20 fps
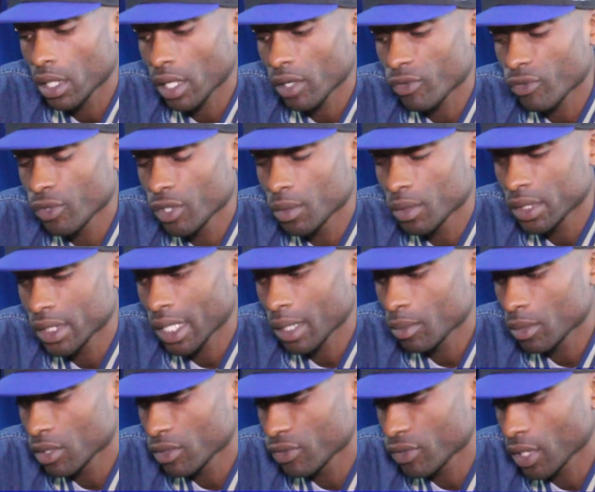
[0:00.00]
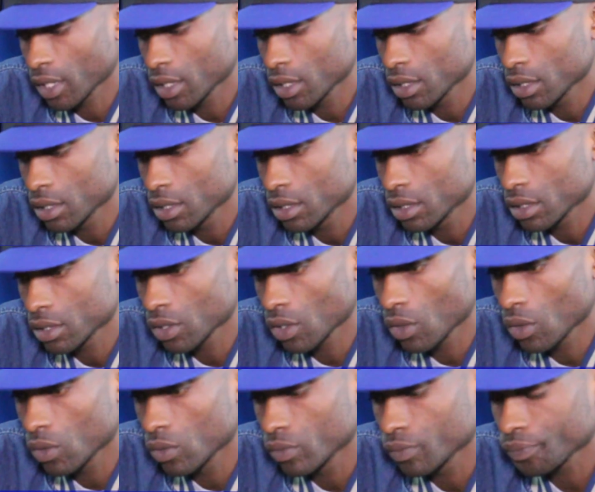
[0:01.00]
and I frequent that motherfucker.
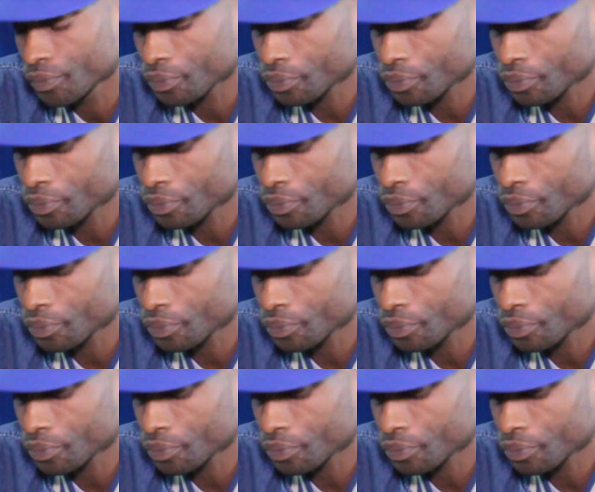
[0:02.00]
So